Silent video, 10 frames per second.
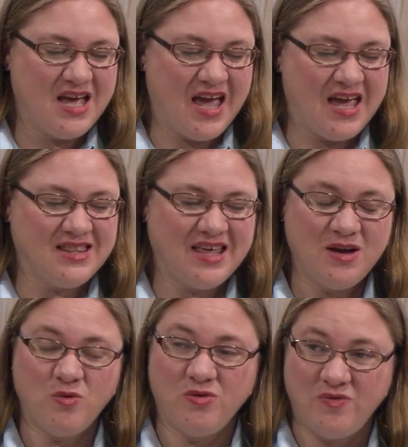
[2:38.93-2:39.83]
And they
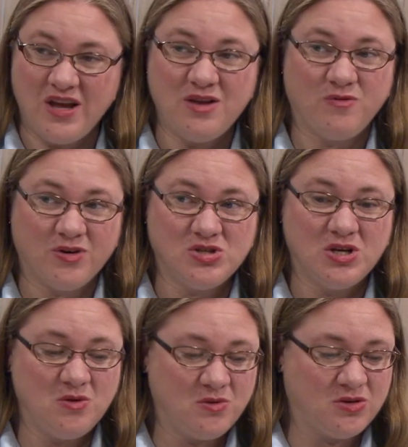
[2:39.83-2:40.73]
will feed for
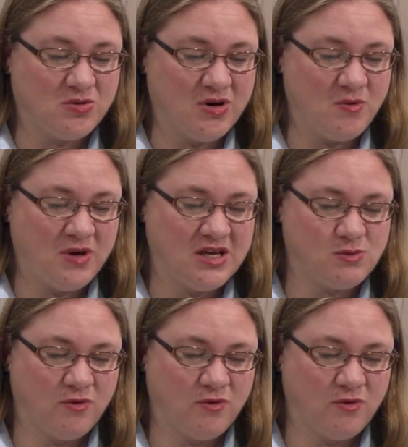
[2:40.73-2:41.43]
2 to 3 weeks